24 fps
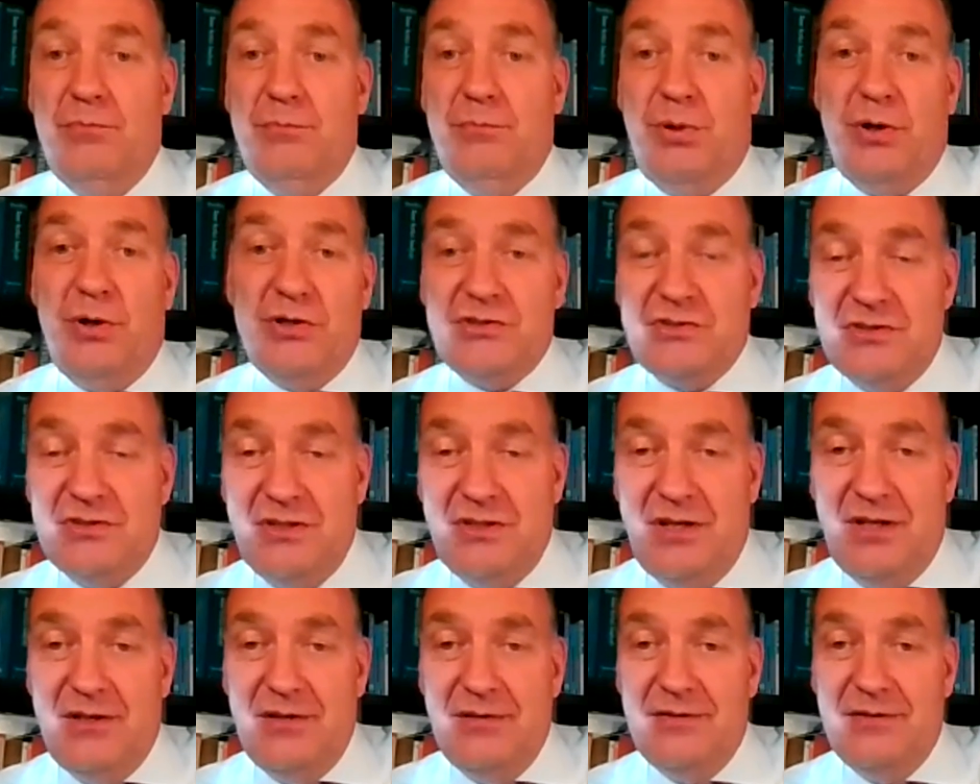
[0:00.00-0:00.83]

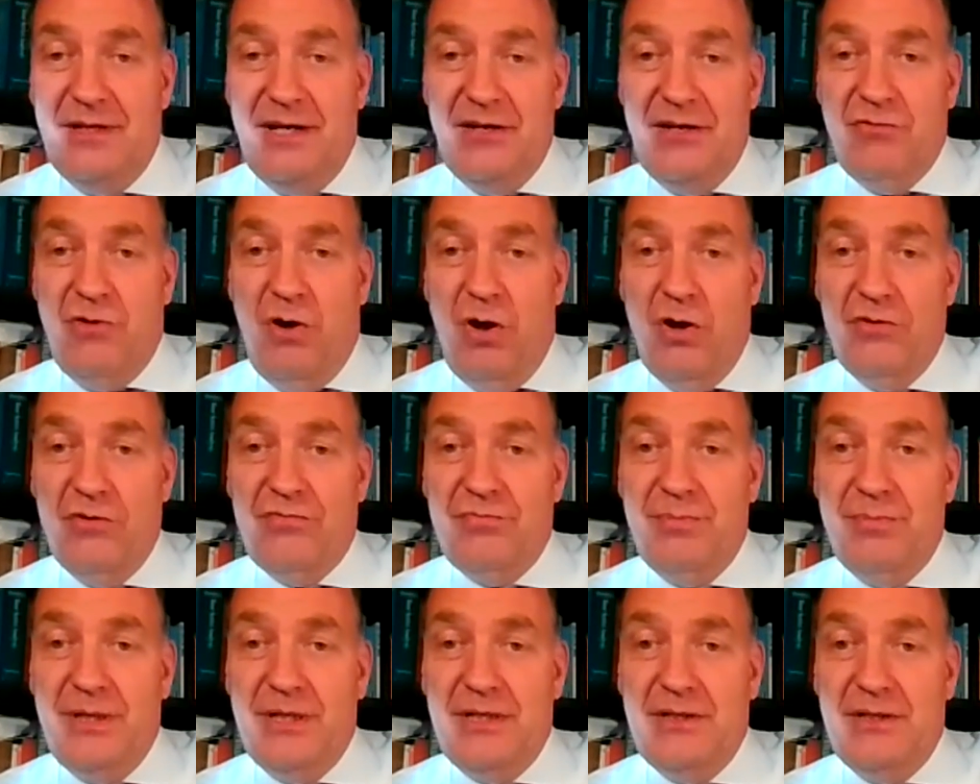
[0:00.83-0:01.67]
personal
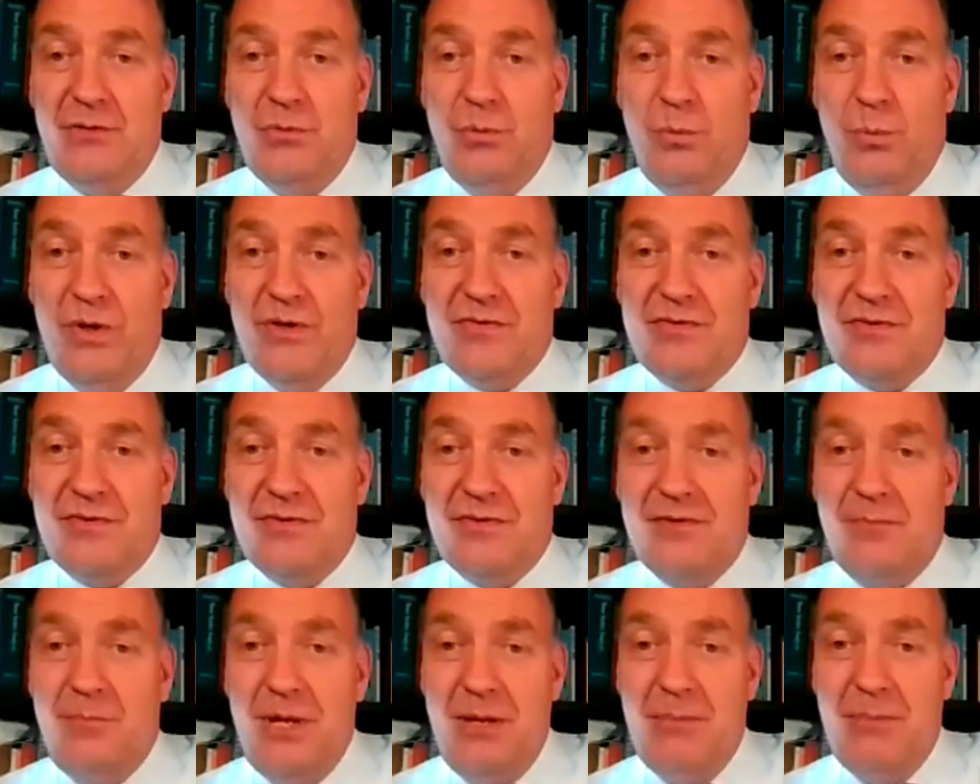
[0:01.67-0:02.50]
involvement with
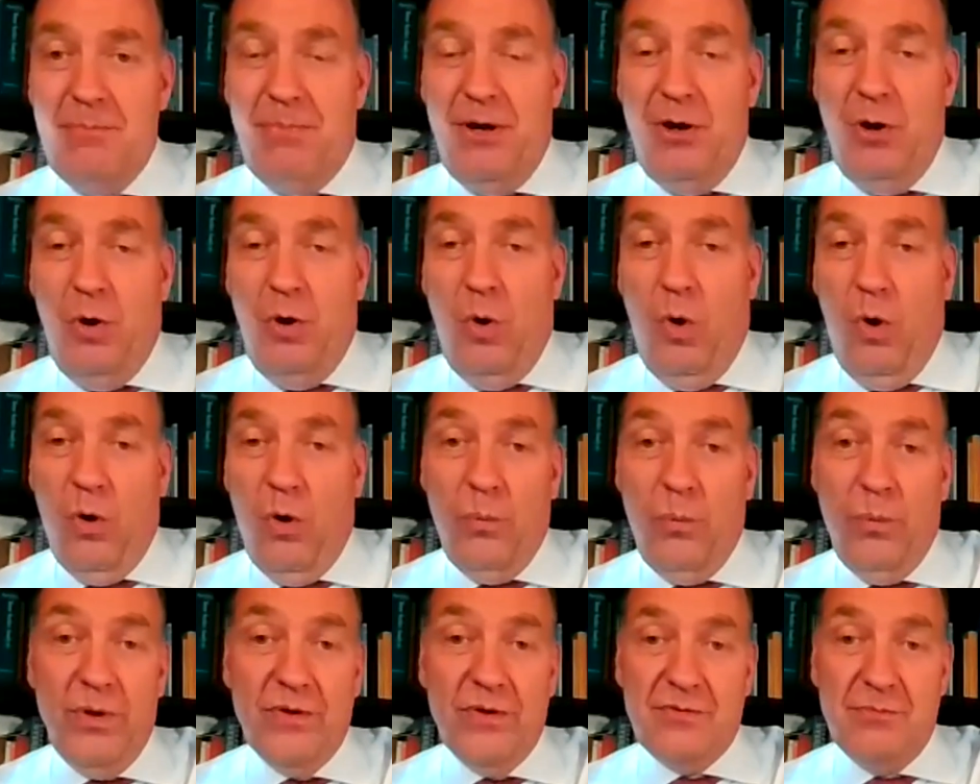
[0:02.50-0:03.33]
people or
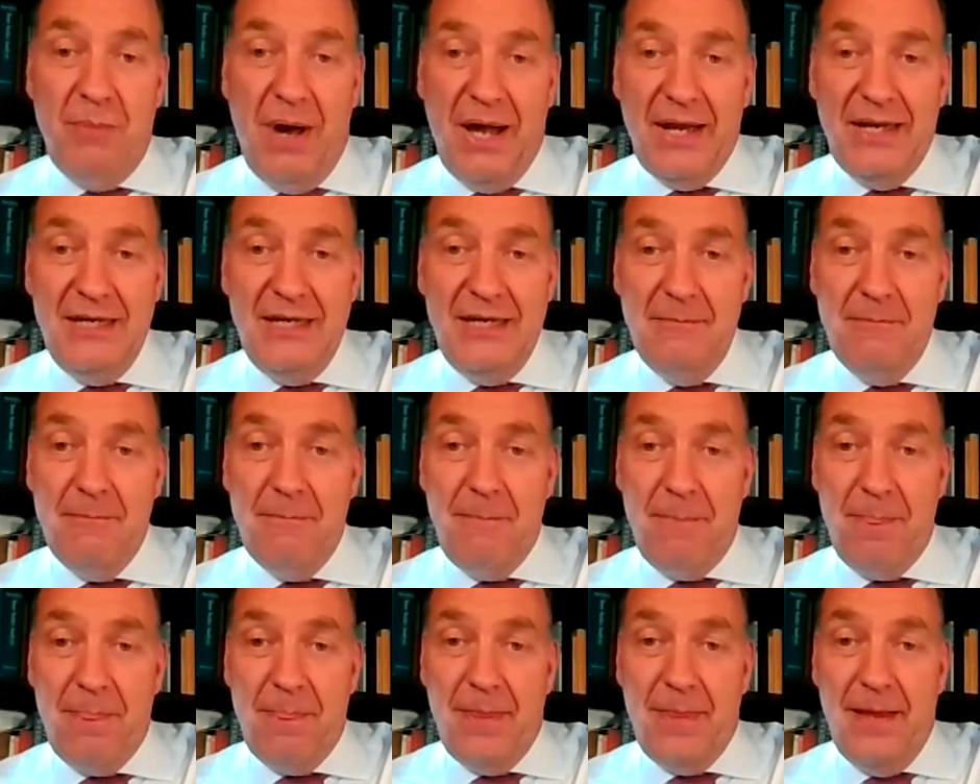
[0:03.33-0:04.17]
with money?
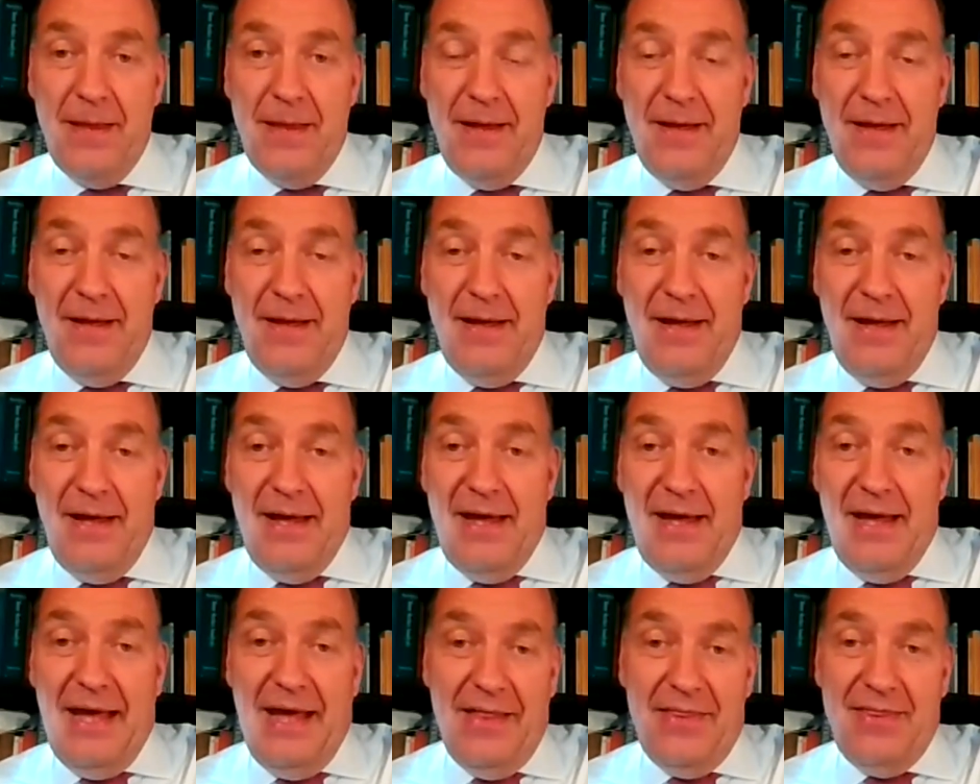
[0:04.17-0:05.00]

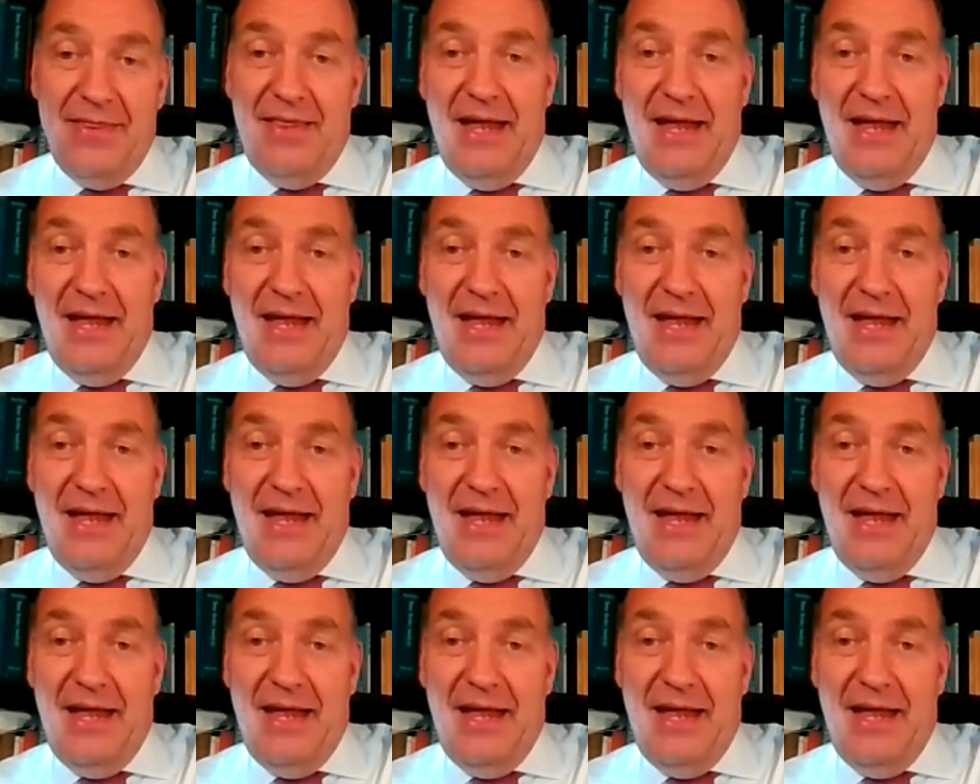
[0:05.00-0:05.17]
And